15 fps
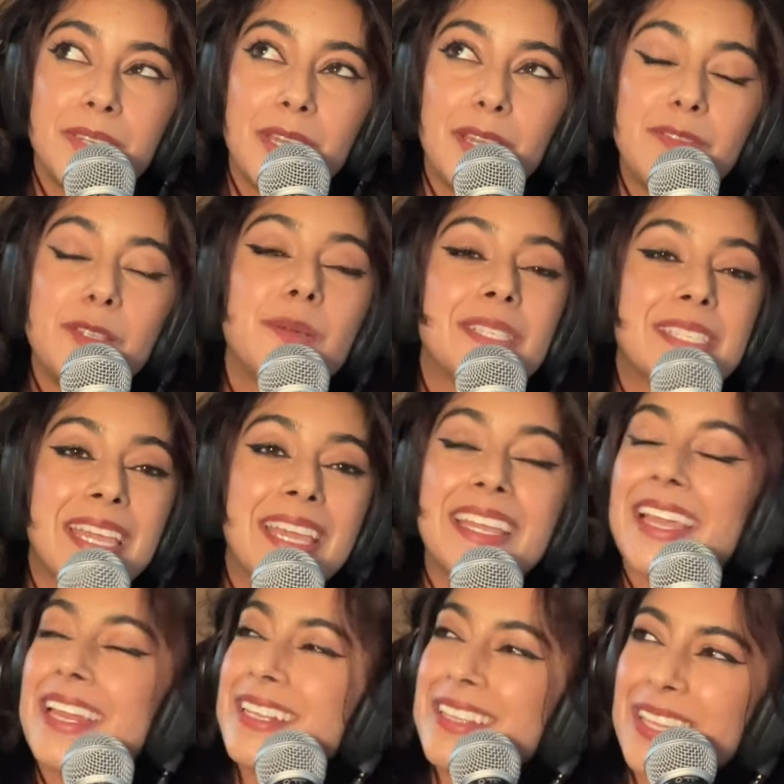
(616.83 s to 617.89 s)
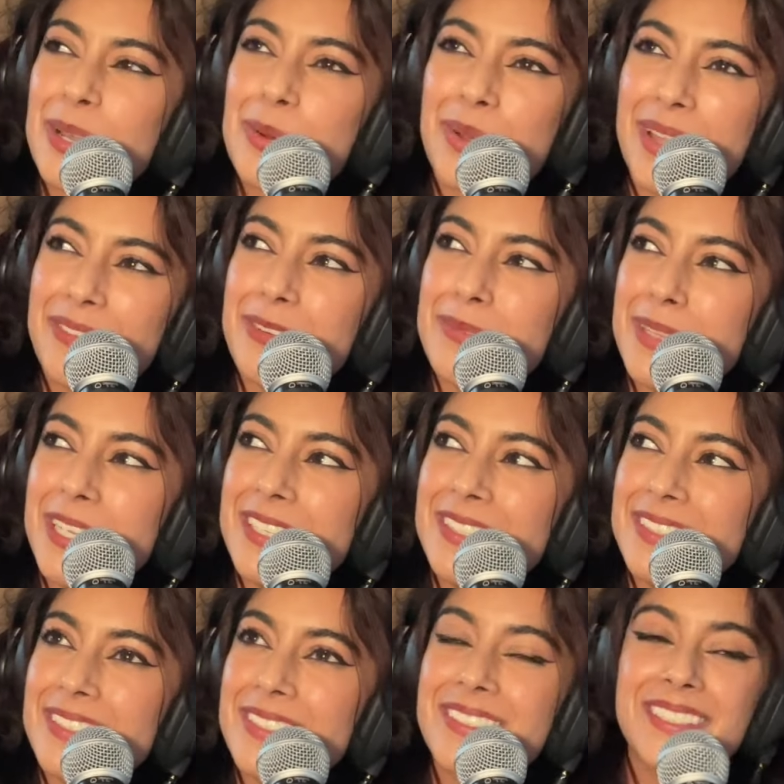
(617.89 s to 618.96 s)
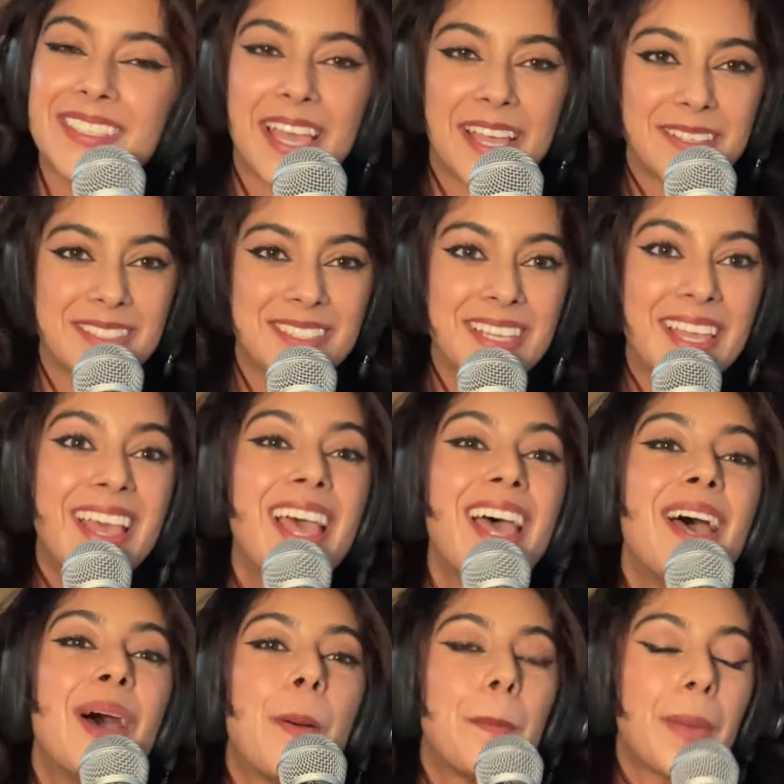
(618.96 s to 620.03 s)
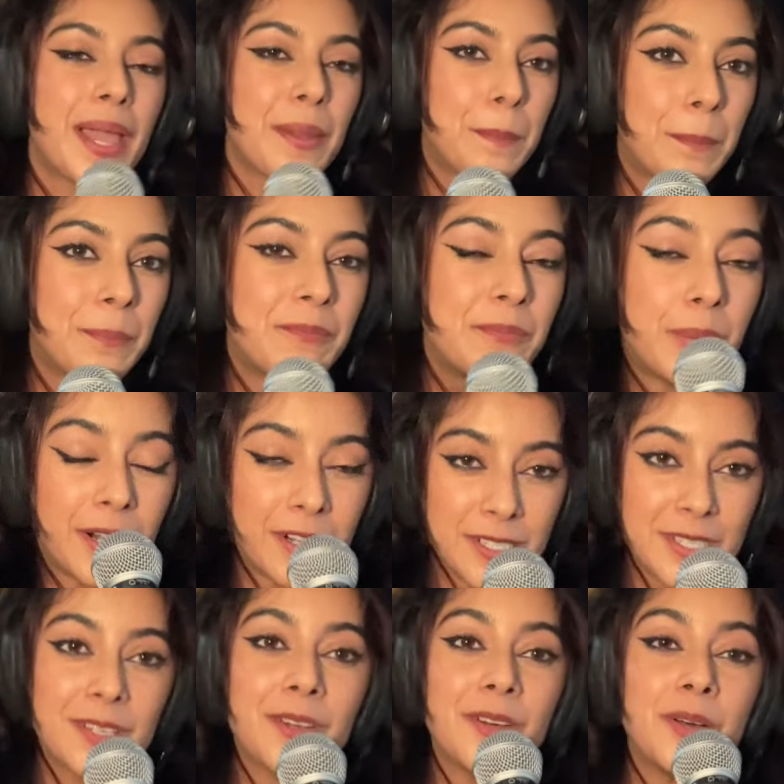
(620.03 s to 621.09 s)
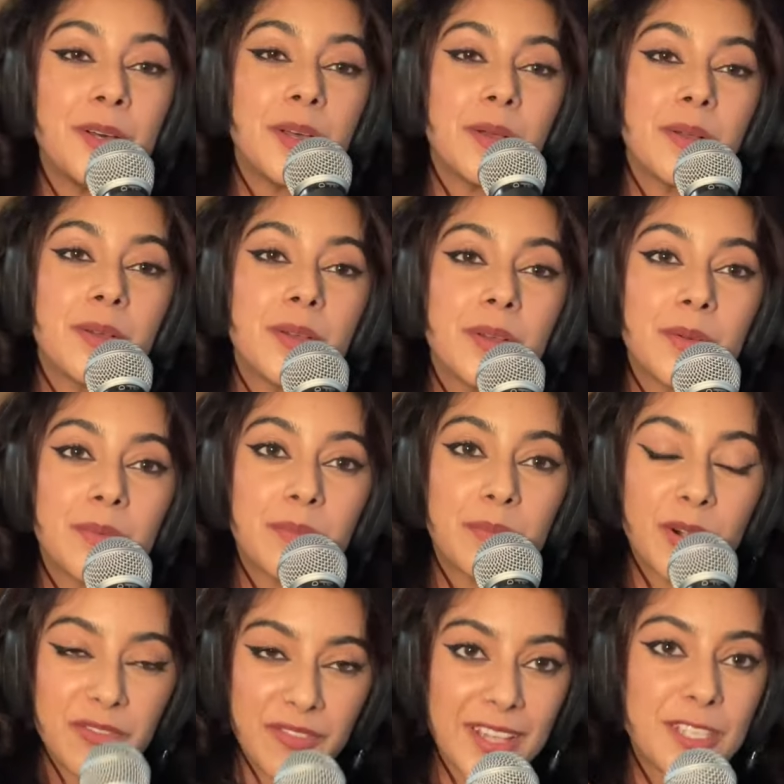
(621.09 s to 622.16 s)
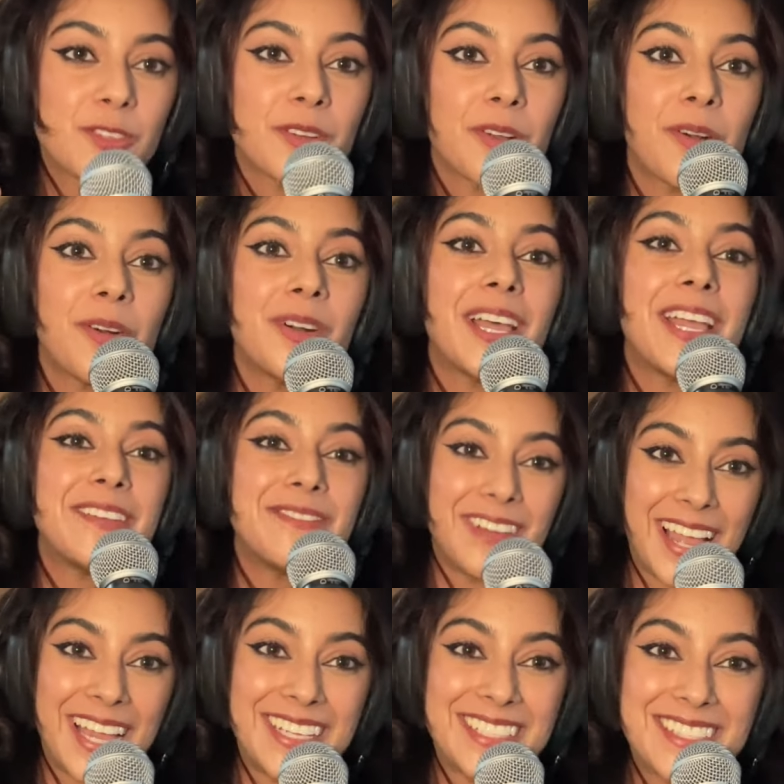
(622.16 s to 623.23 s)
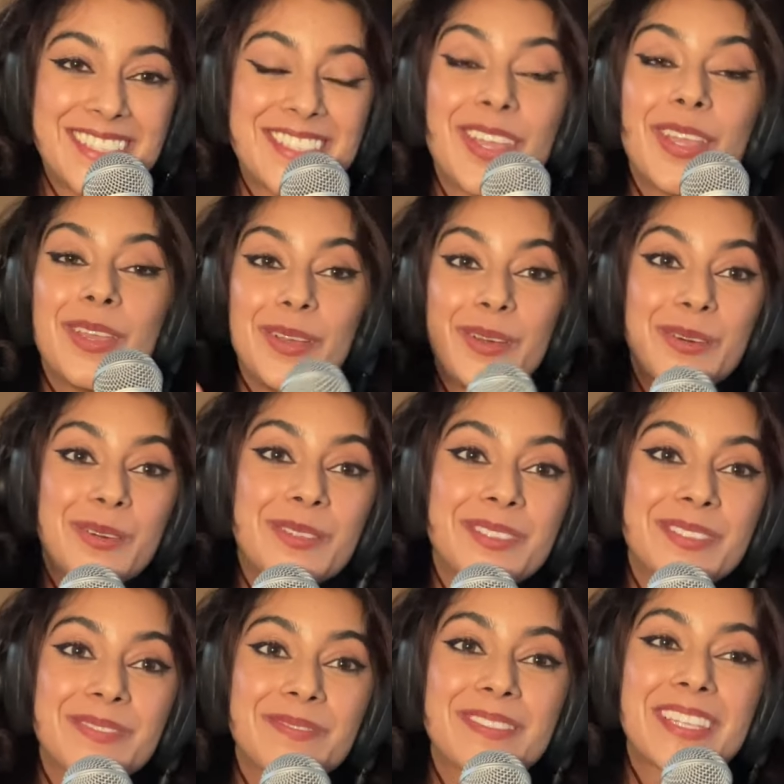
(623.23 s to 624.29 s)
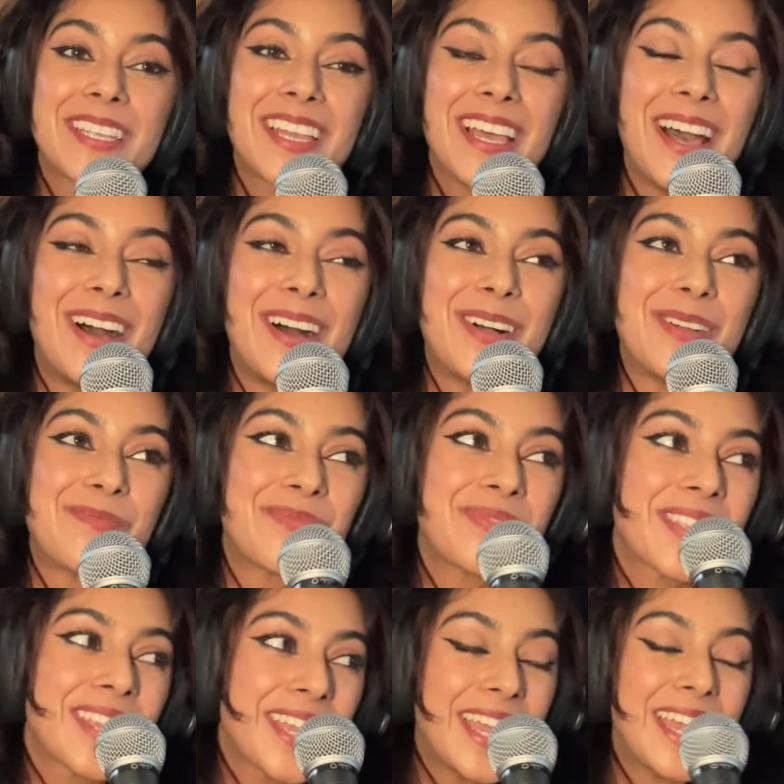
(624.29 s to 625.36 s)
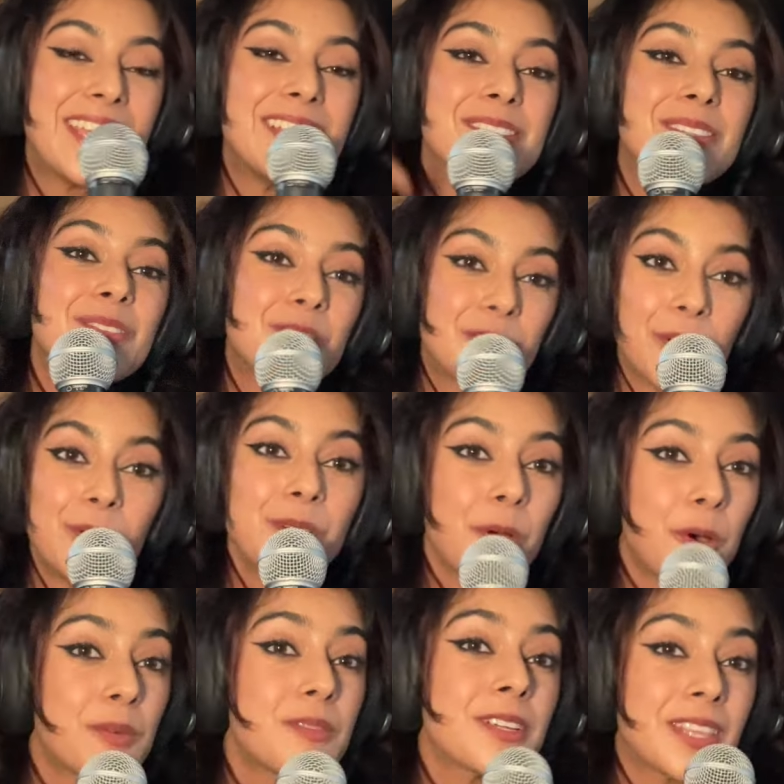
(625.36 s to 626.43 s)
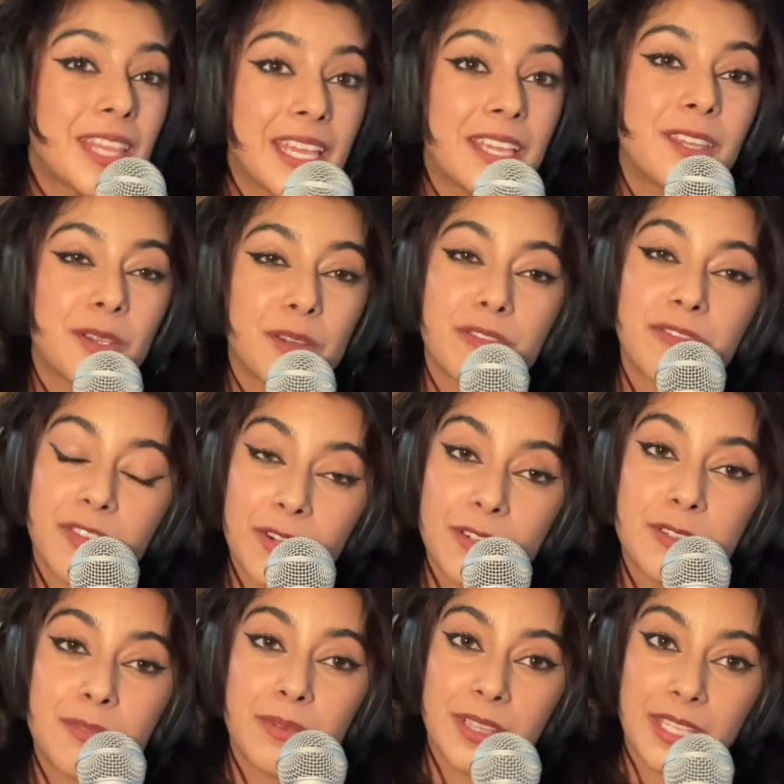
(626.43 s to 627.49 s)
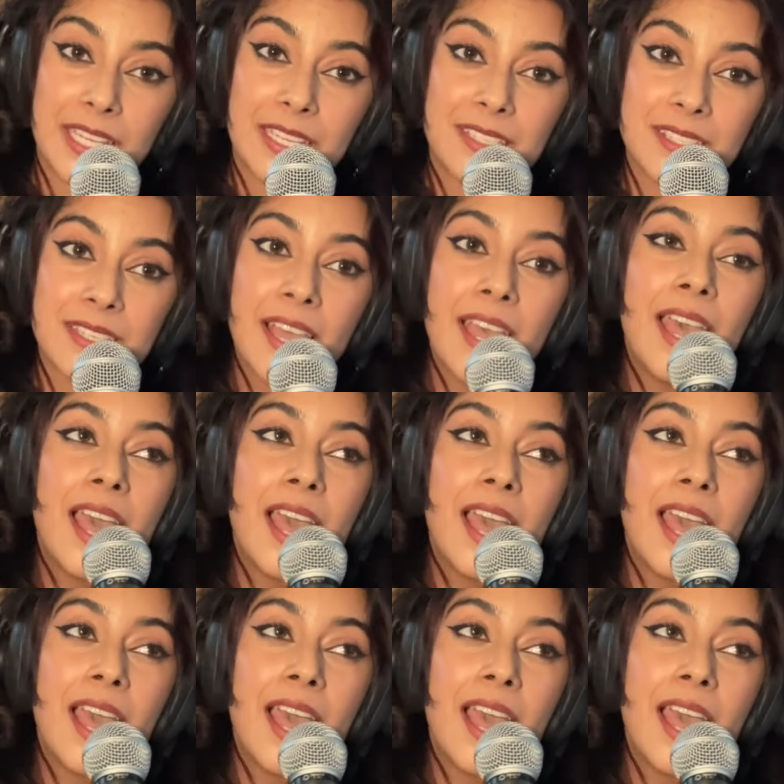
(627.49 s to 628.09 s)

if you will take anything away from this, yes. My personal, professional advice to you um, is don't overthink your first release.